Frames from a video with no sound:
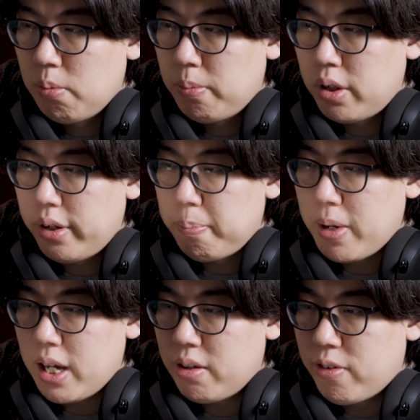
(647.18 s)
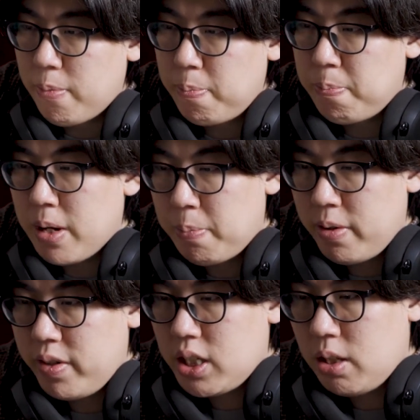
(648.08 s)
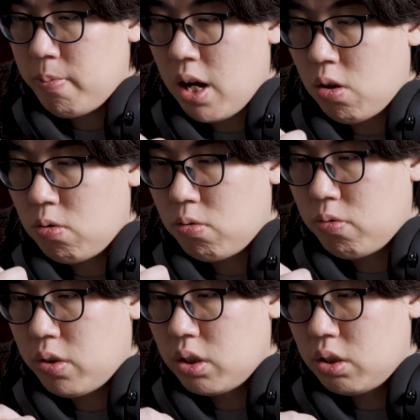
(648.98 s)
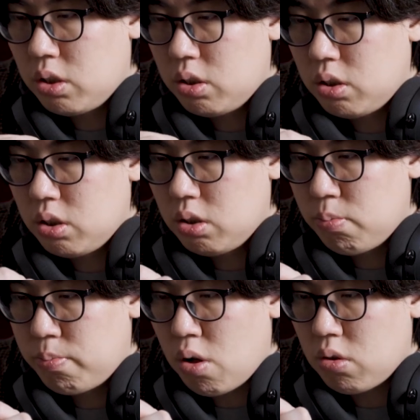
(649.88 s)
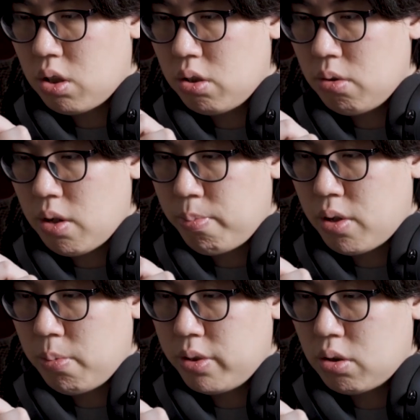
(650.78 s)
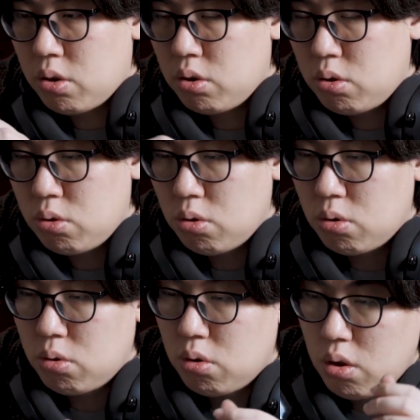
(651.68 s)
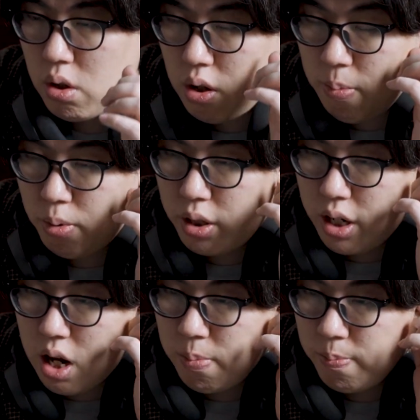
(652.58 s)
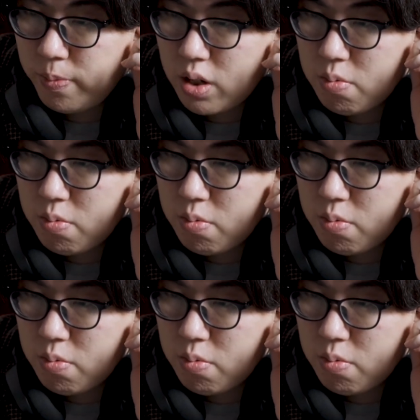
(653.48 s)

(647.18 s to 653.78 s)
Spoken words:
But my PVC bowl was broken, I'm probably going to put it on.